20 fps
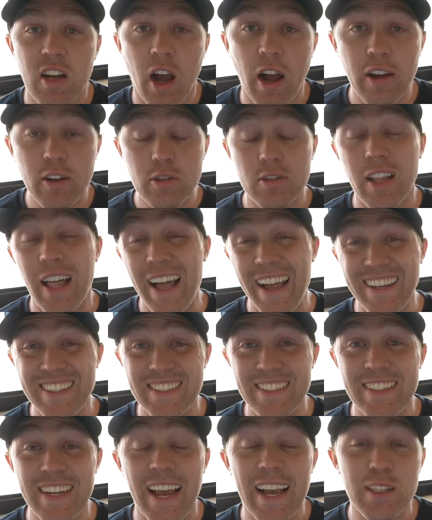Kyle
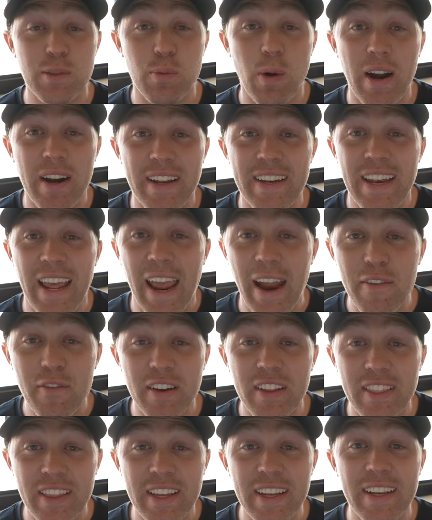Larson has won in
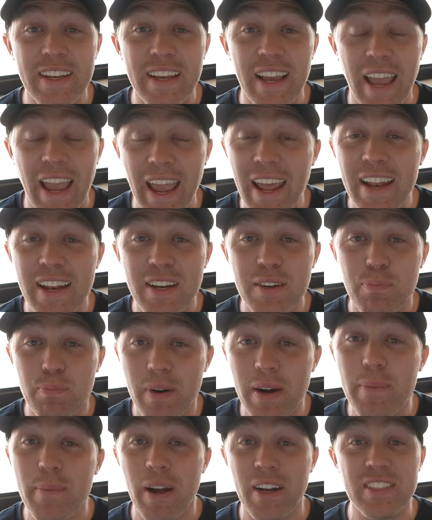everything and
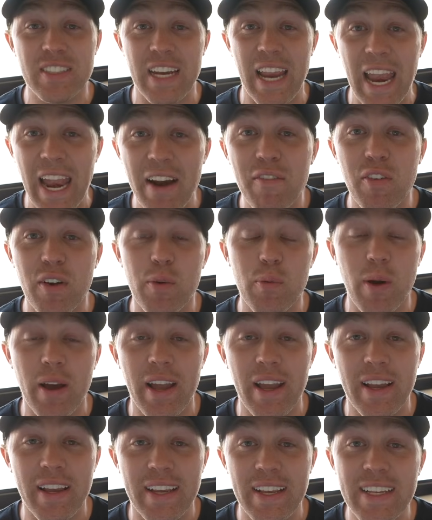pretty much
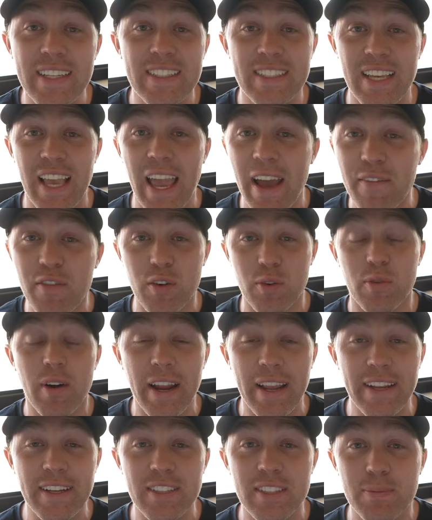everywhere he's ever
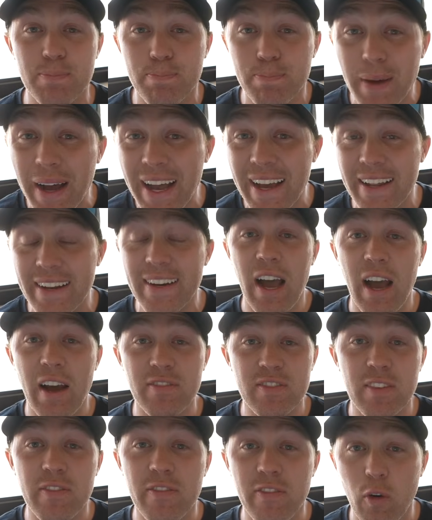raced. But
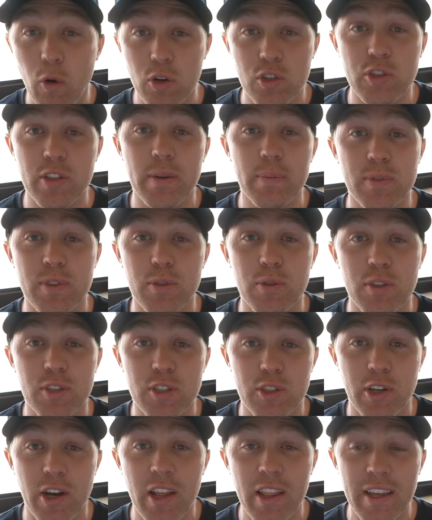after 4 trips to
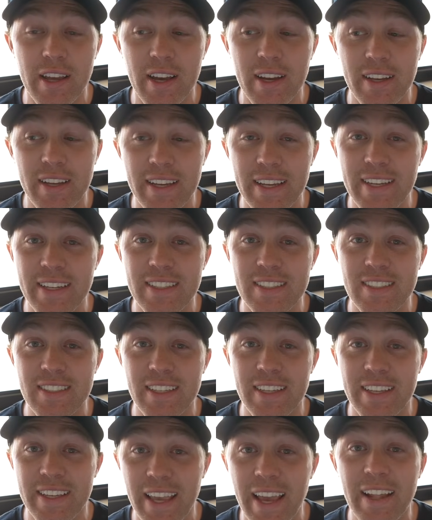Australia, he's
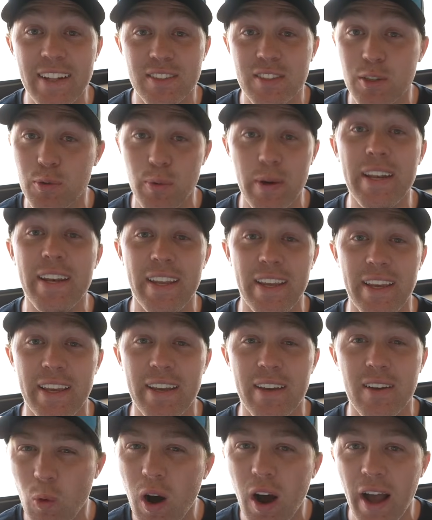yet to win here.
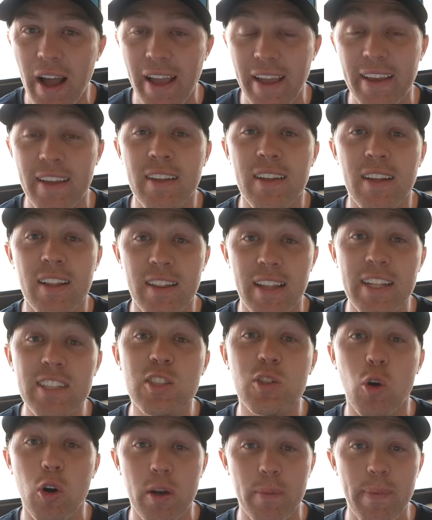Why? Let's
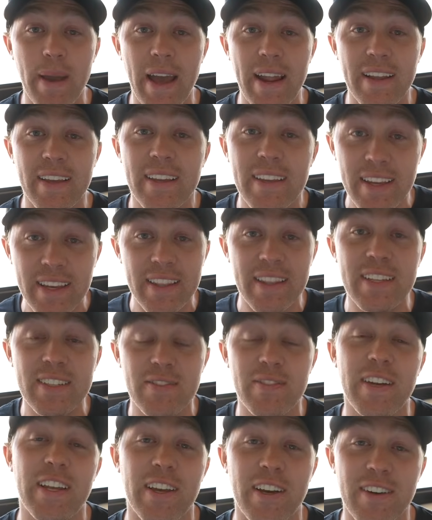talk about it in this
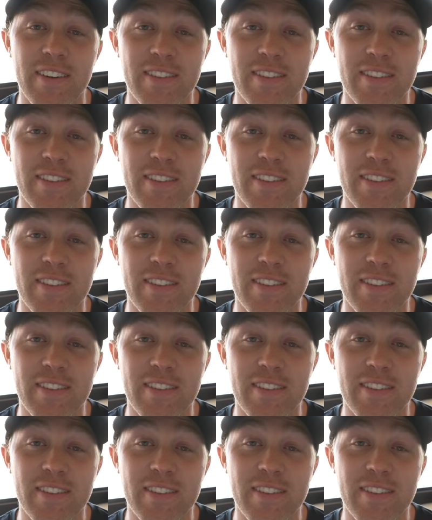video.